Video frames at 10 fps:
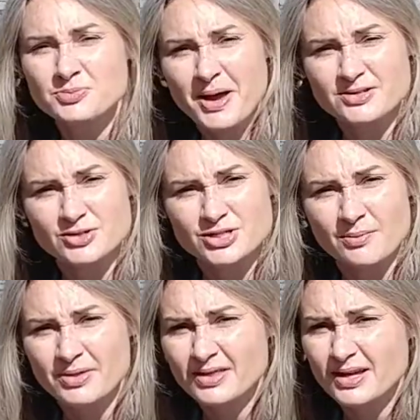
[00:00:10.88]
beds are
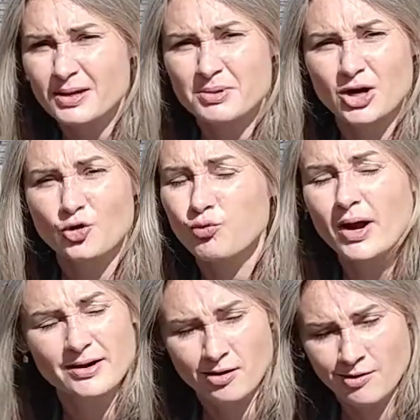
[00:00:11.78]
something that can be a great
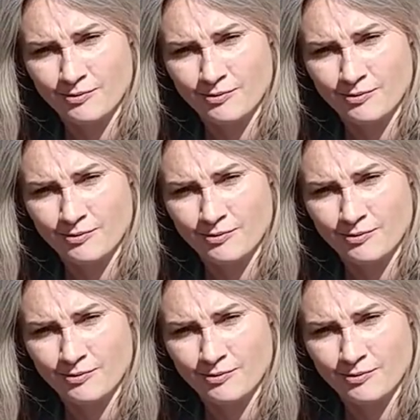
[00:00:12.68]
home